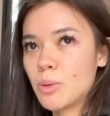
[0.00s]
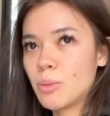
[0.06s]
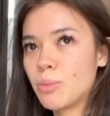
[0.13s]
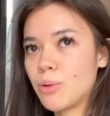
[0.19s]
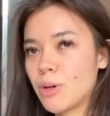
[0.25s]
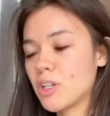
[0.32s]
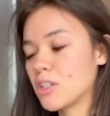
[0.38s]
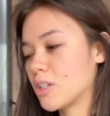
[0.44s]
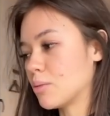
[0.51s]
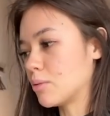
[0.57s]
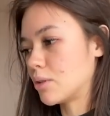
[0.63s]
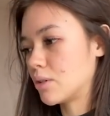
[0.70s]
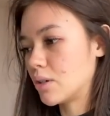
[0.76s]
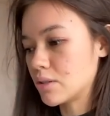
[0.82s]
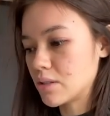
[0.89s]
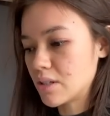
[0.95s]
been pretty similar
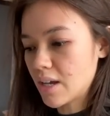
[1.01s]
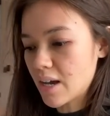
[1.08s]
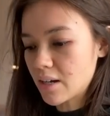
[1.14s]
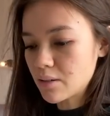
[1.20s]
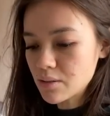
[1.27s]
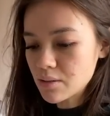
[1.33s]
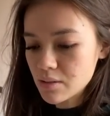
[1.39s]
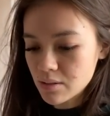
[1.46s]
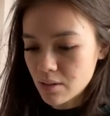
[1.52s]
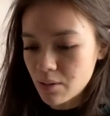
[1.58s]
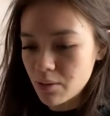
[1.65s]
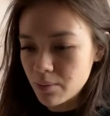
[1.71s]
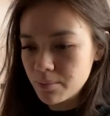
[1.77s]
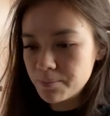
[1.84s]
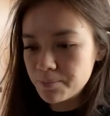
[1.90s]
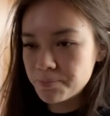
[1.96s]
to Seattle, so
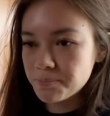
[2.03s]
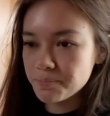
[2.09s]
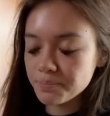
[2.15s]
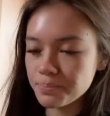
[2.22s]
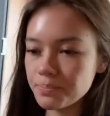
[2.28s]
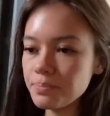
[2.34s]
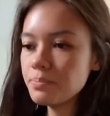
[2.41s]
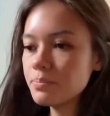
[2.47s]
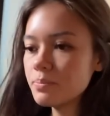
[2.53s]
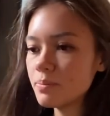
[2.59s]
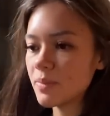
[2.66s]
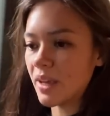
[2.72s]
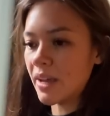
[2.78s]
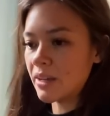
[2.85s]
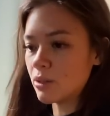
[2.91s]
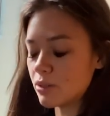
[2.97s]

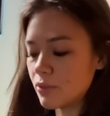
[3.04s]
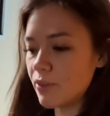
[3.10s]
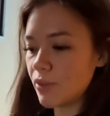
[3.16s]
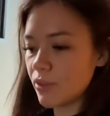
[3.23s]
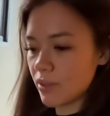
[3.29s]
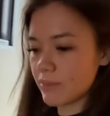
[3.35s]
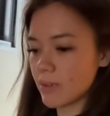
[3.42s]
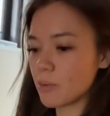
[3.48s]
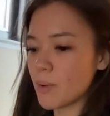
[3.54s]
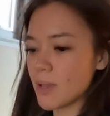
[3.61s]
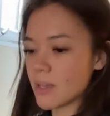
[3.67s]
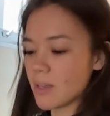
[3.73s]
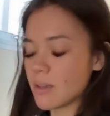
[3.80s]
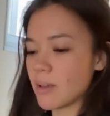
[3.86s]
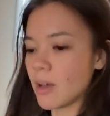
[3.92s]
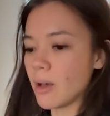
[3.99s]
I know the feeling of like
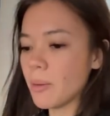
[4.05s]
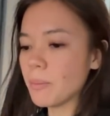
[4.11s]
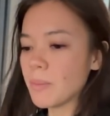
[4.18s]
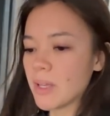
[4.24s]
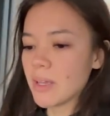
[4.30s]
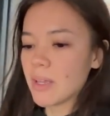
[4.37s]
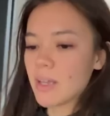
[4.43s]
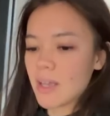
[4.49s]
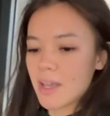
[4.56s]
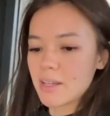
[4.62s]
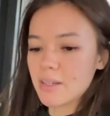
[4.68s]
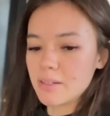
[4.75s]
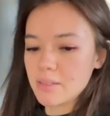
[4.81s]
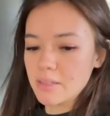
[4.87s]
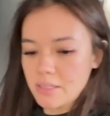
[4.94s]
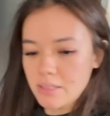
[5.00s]
waking up and